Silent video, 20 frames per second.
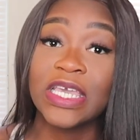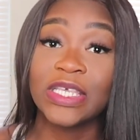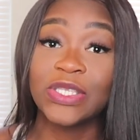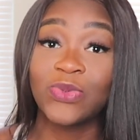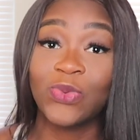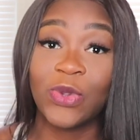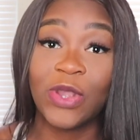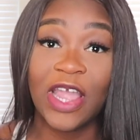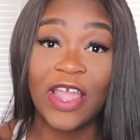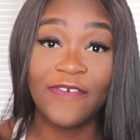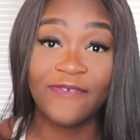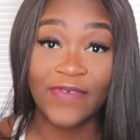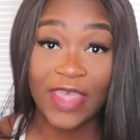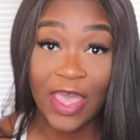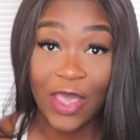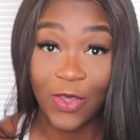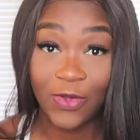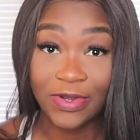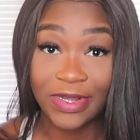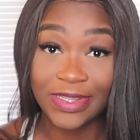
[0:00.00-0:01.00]
is where I
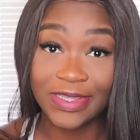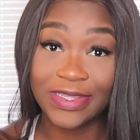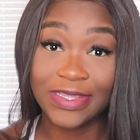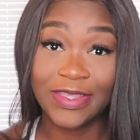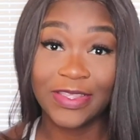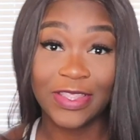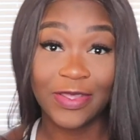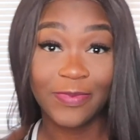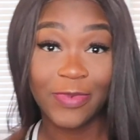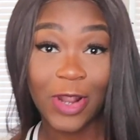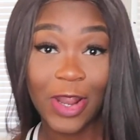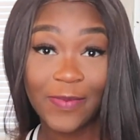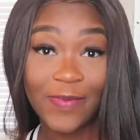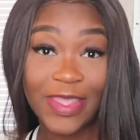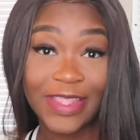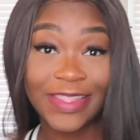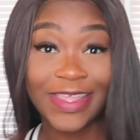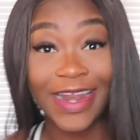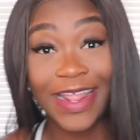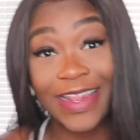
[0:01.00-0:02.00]
found the
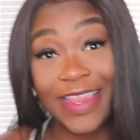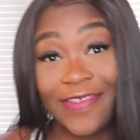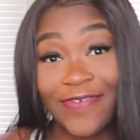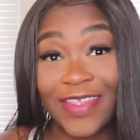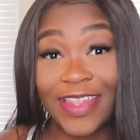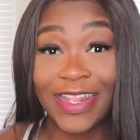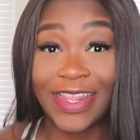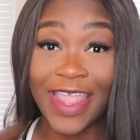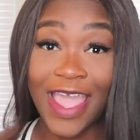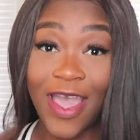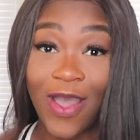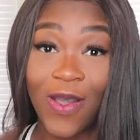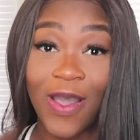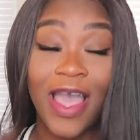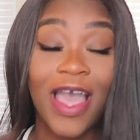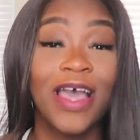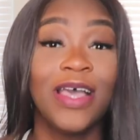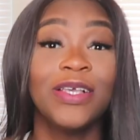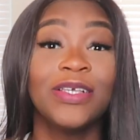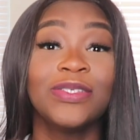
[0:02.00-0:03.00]
apartment that I live in now.